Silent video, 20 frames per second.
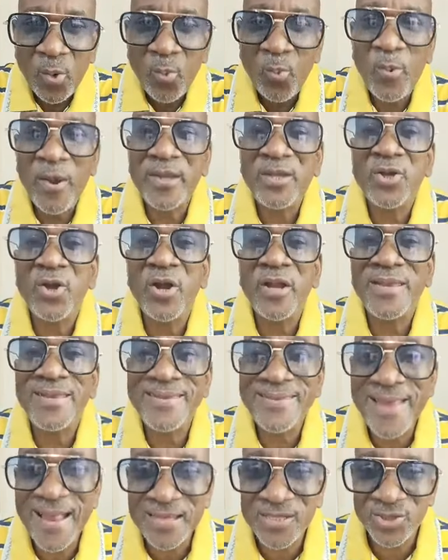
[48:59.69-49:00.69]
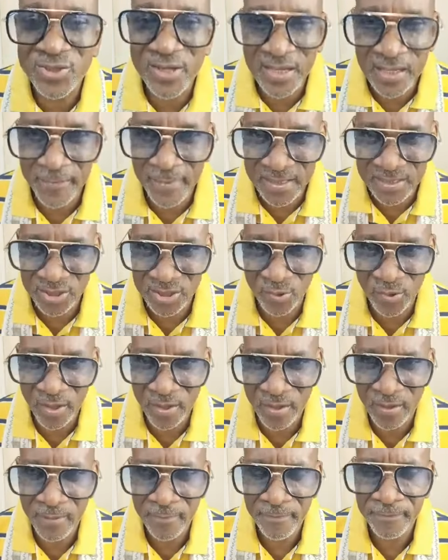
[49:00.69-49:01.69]
when you're naturally
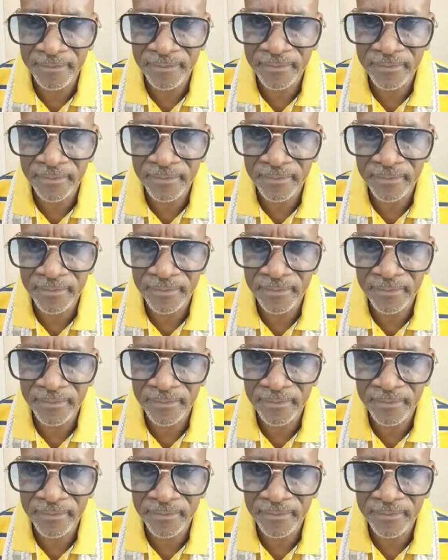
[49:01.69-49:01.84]
mature.